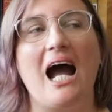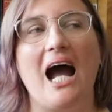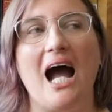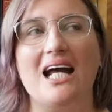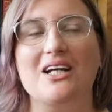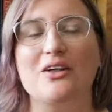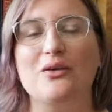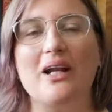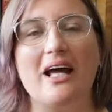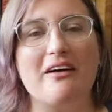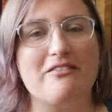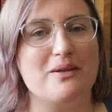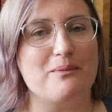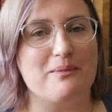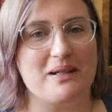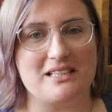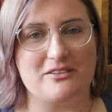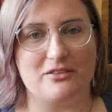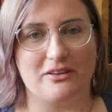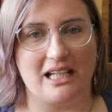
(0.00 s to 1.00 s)
I don't have the
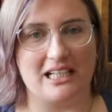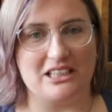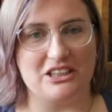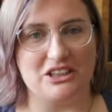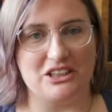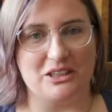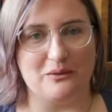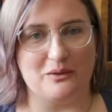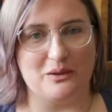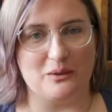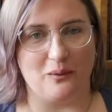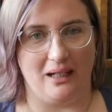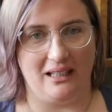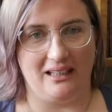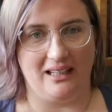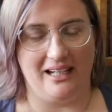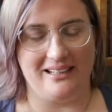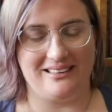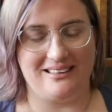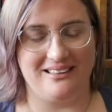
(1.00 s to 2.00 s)
best relationship with
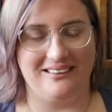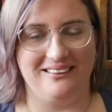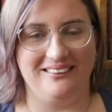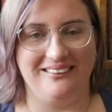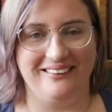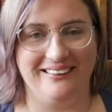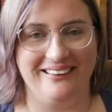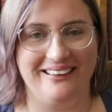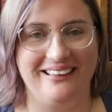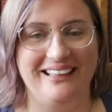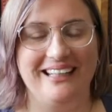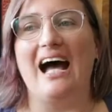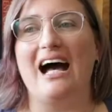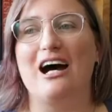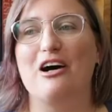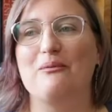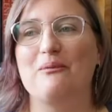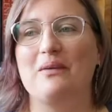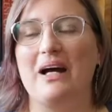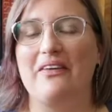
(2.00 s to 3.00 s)
Twilight.
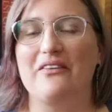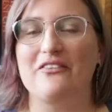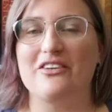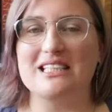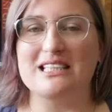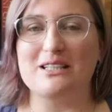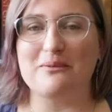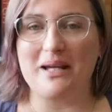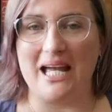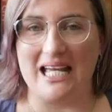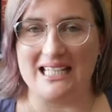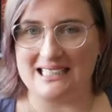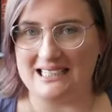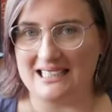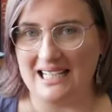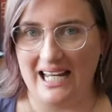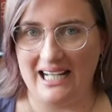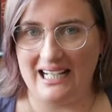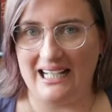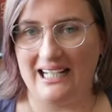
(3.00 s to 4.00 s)
And the reason I'm
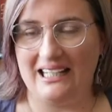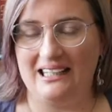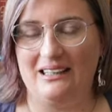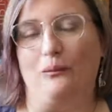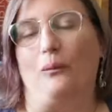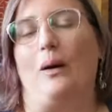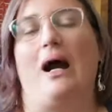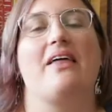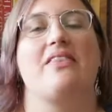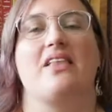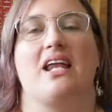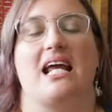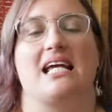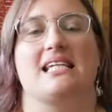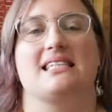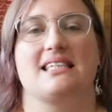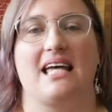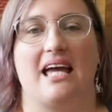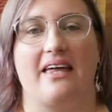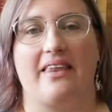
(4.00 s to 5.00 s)
hesitating in the way that I
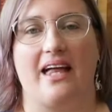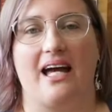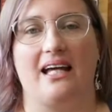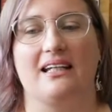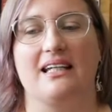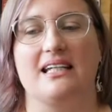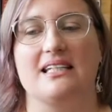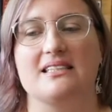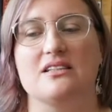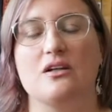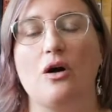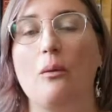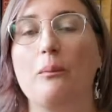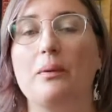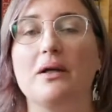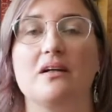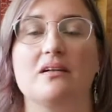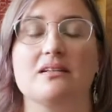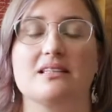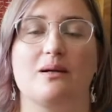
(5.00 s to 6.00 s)
say that is not
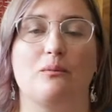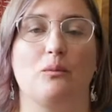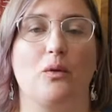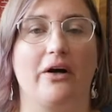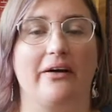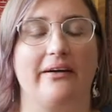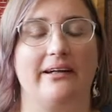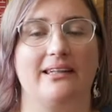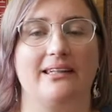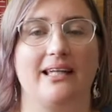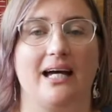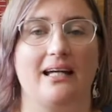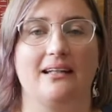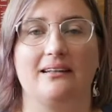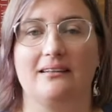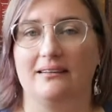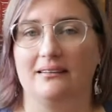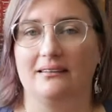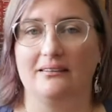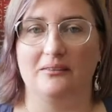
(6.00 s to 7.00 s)
because I'm worried that
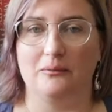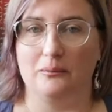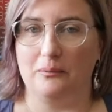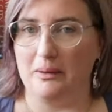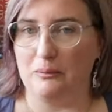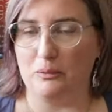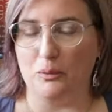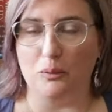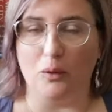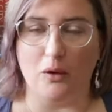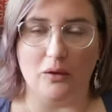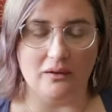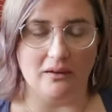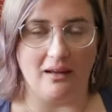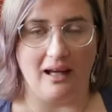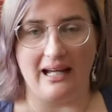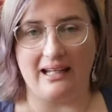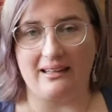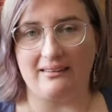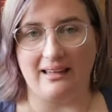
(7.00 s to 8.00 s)
people won't
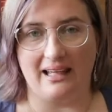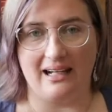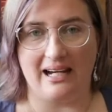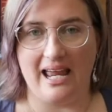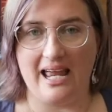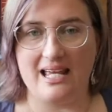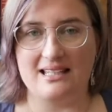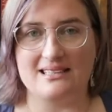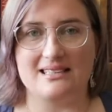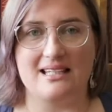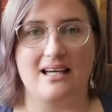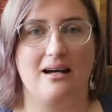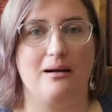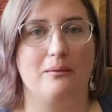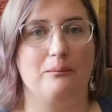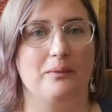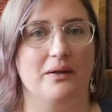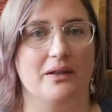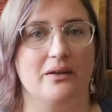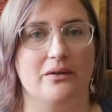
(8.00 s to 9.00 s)
like that
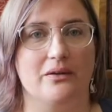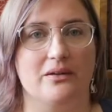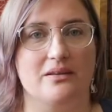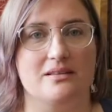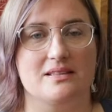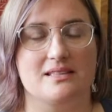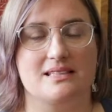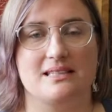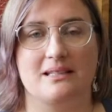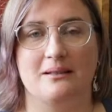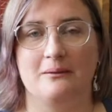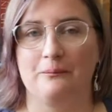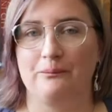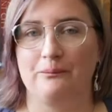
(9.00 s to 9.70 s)
answer, because,